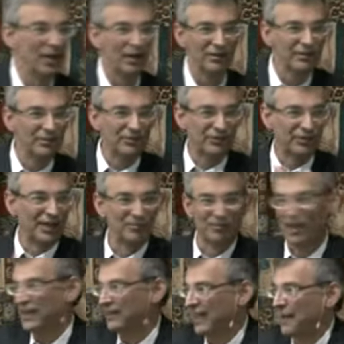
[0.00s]
Well, it
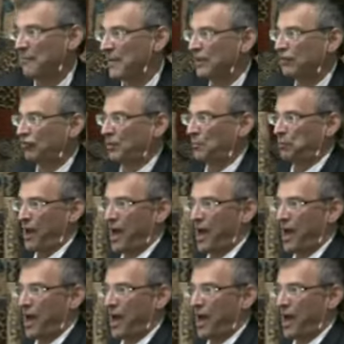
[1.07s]
seems like that makes the